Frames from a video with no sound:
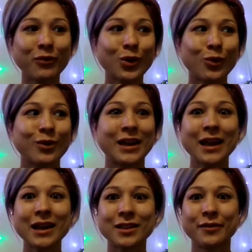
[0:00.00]
if you don't
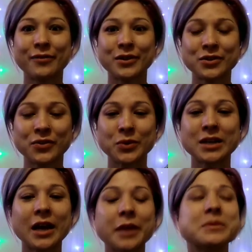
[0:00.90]
get it the first few
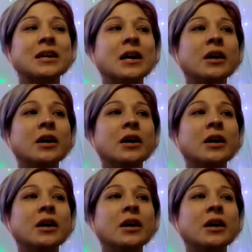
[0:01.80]
times.